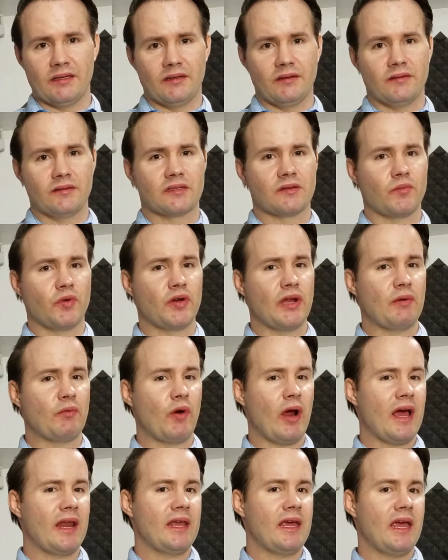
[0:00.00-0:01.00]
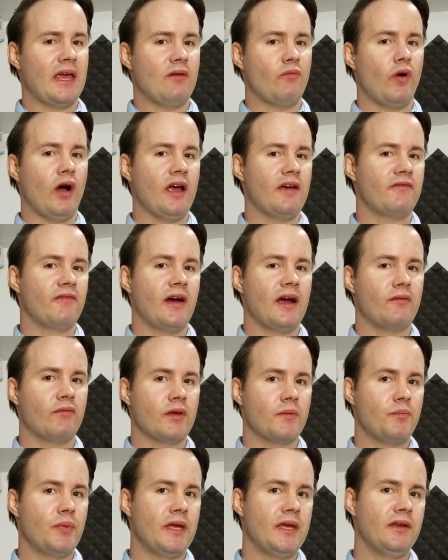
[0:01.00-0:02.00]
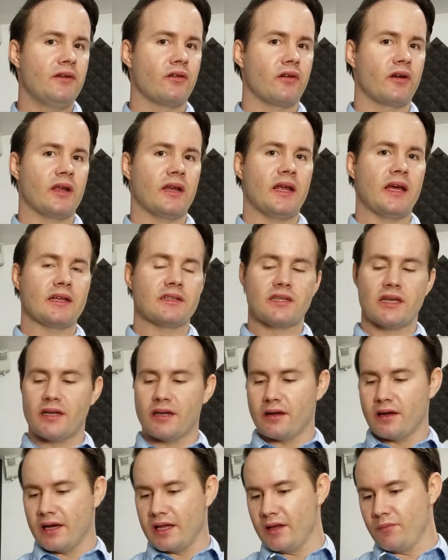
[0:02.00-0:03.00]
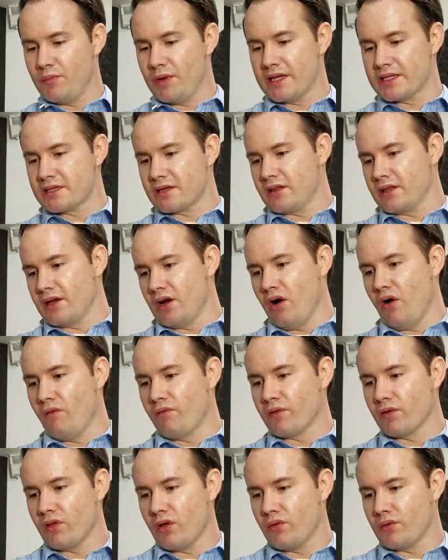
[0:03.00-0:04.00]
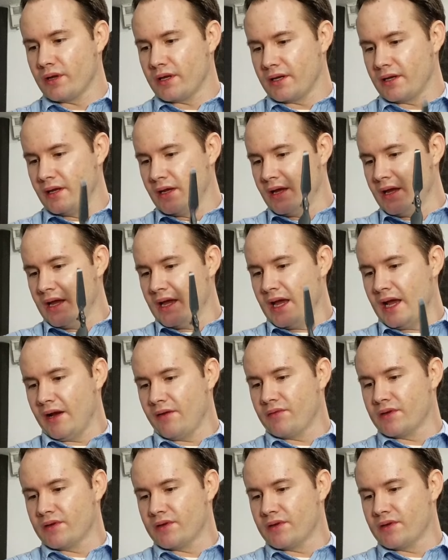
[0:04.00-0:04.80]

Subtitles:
Someone ran a Wi-Fi repeater on an antenna, and it basically overloaded every